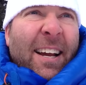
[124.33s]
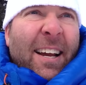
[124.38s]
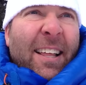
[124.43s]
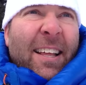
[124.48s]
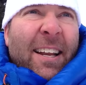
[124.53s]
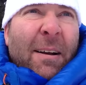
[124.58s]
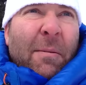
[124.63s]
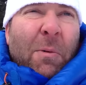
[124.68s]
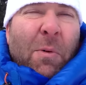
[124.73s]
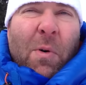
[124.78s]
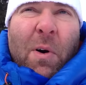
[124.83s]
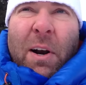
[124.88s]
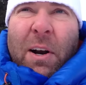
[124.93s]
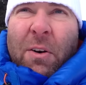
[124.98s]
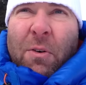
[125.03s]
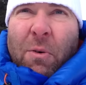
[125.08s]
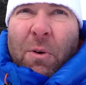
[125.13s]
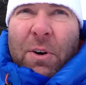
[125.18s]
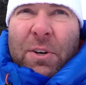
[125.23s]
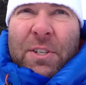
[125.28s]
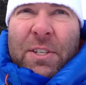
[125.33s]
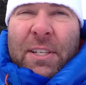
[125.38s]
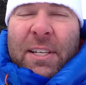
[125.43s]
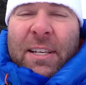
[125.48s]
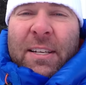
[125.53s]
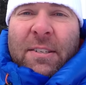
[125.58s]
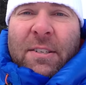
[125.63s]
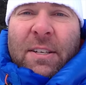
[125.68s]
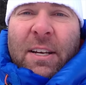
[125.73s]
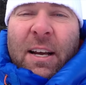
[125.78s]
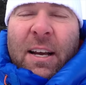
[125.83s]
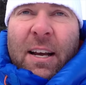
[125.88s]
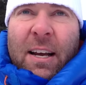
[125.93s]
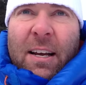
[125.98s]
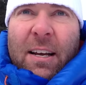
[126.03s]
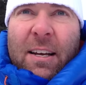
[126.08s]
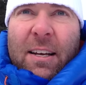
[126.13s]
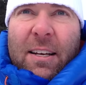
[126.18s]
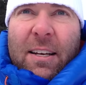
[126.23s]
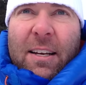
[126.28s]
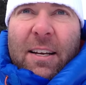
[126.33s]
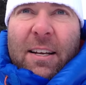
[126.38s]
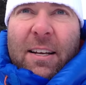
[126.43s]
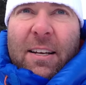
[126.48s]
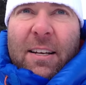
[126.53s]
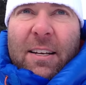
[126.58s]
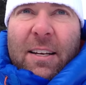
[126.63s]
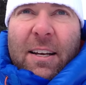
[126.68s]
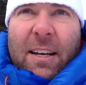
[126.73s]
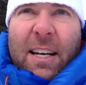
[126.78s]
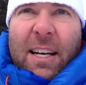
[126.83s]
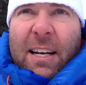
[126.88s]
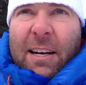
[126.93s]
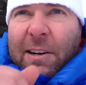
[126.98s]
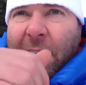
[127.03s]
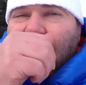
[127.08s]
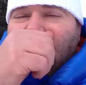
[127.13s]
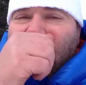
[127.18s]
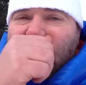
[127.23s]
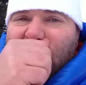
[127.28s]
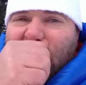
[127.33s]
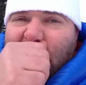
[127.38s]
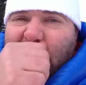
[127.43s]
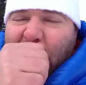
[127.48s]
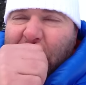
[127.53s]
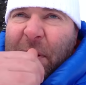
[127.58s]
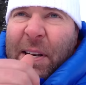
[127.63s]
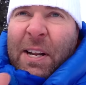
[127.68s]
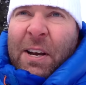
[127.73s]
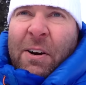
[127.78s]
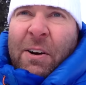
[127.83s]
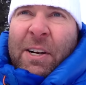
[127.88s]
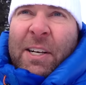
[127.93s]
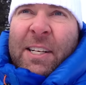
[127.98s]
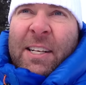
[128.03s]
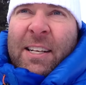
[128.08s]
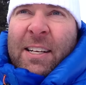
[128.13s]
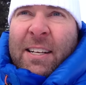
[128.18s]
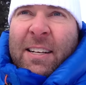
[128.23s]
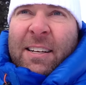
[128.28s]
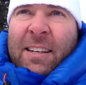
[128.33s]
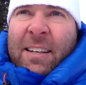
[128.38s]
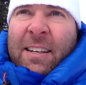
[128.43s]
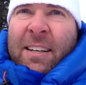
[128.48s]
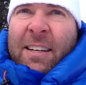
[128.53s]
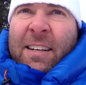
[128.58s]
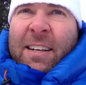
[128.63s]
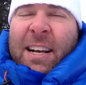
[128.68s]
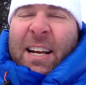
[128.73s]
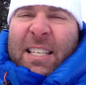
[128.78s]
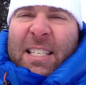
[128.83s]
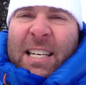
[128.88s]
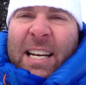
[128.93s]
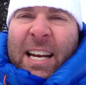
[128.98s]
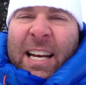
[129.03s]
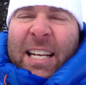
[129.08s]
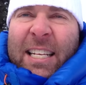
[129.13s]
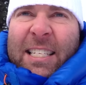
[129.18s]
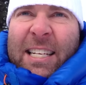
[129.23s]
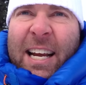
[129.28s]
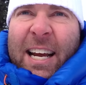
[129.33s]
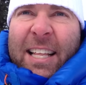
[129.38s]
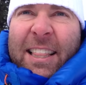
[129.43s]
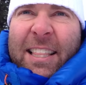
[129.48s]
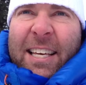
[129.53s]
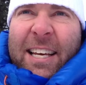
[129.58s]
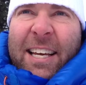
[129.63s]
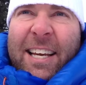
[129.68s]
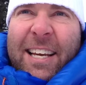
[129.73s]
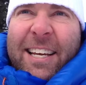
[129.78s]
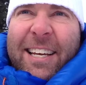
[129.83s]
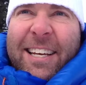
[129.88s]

And then number one, of course, is uh, uh, he looks out the window and cousin Eddie's got the